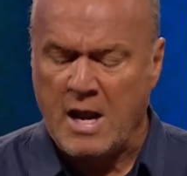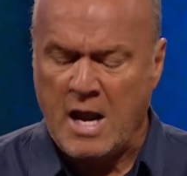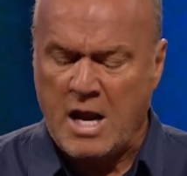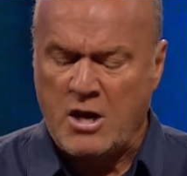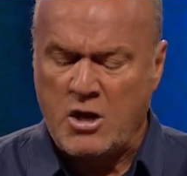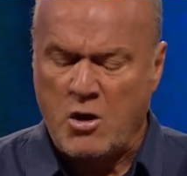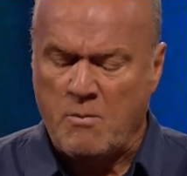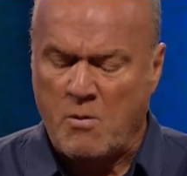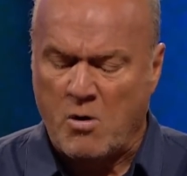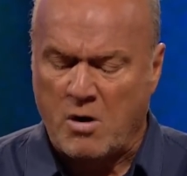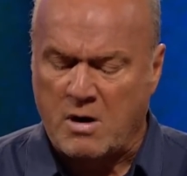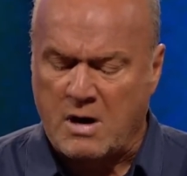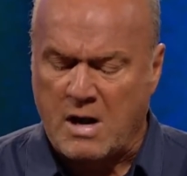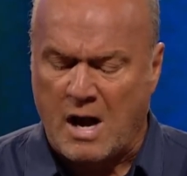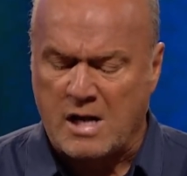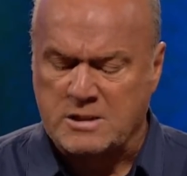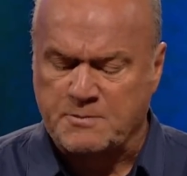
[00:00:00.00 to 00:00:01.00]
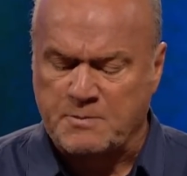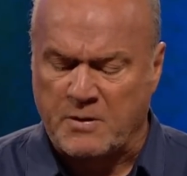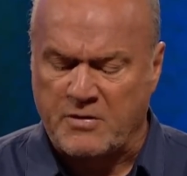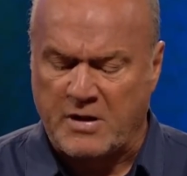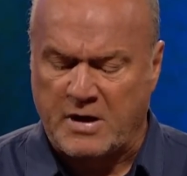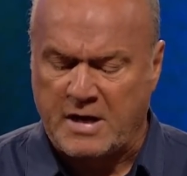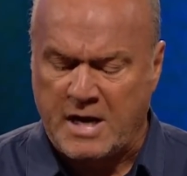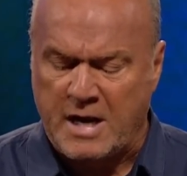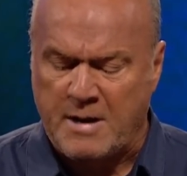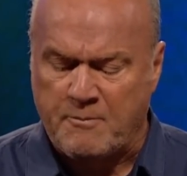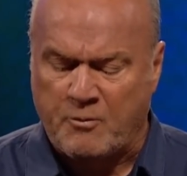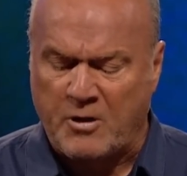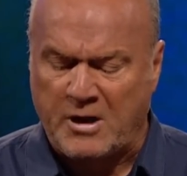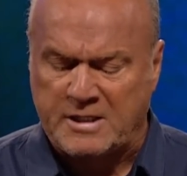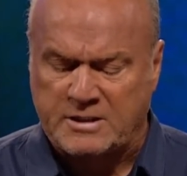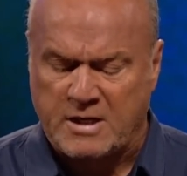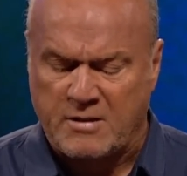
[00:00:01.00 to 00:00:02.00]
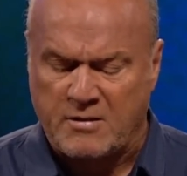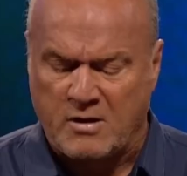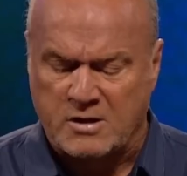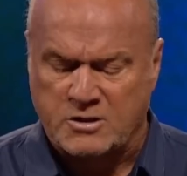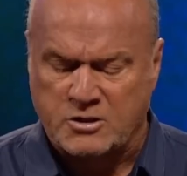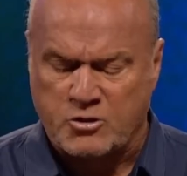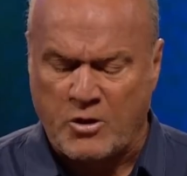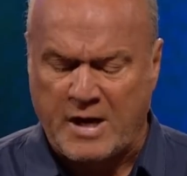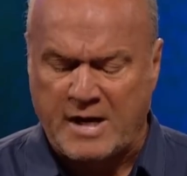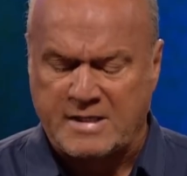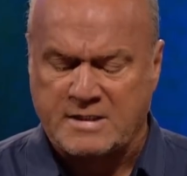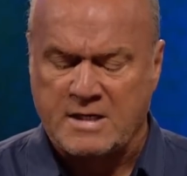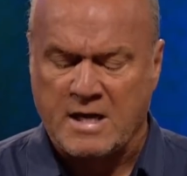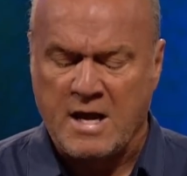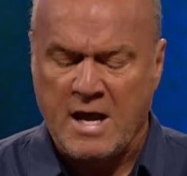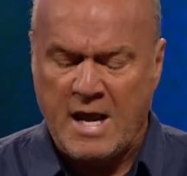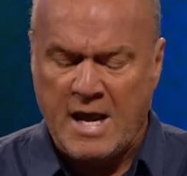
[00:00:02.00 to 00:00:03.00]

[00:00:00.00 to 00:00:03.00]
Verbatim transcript: and no more gospel than he preached in their streets,